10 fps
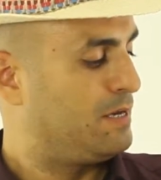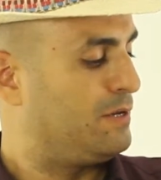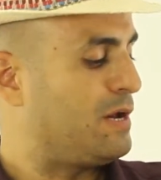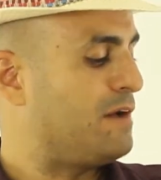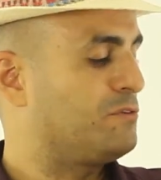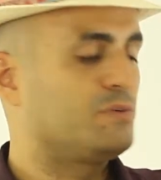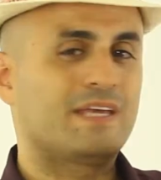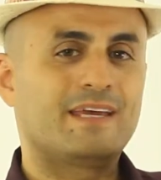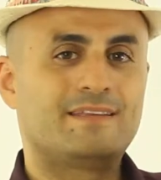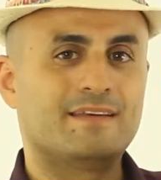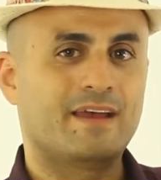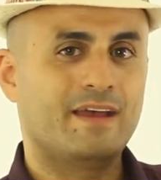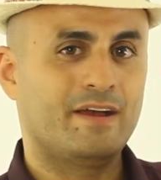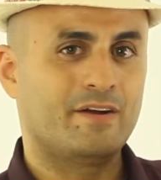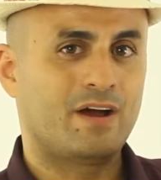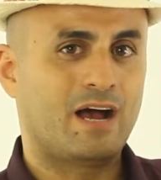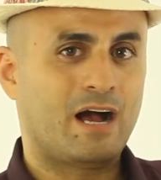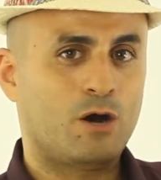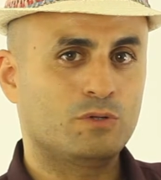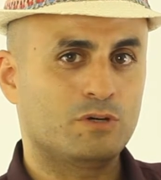You have to take the air
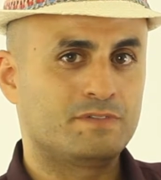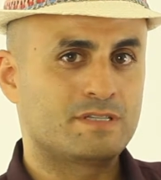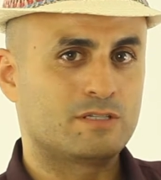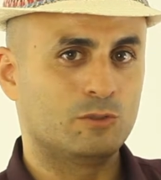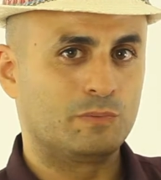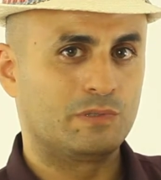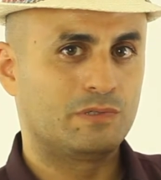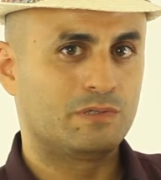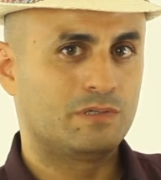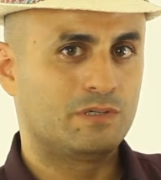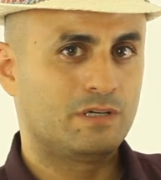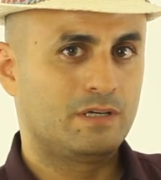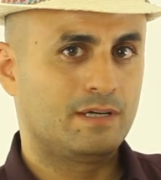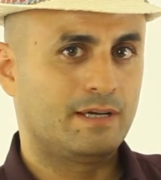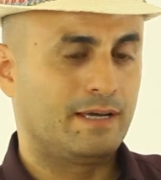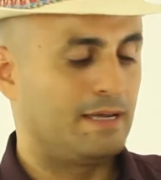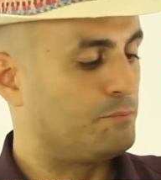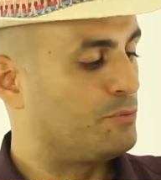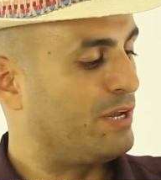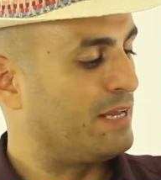out of this loop and
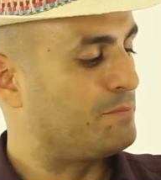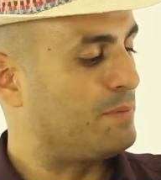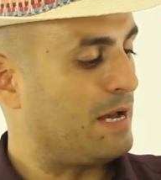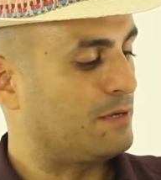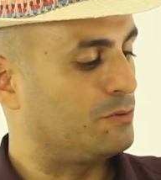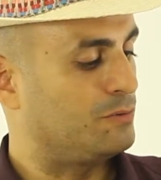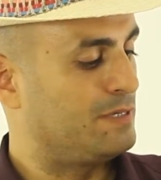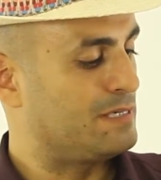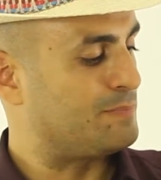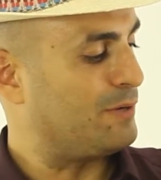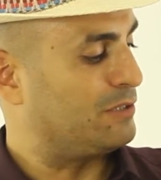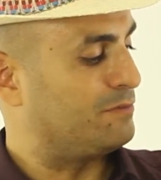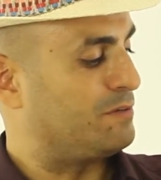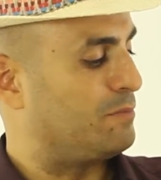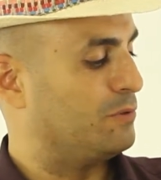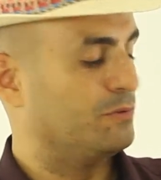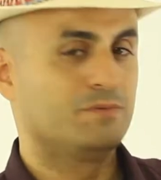bring it back to this part of the balloon.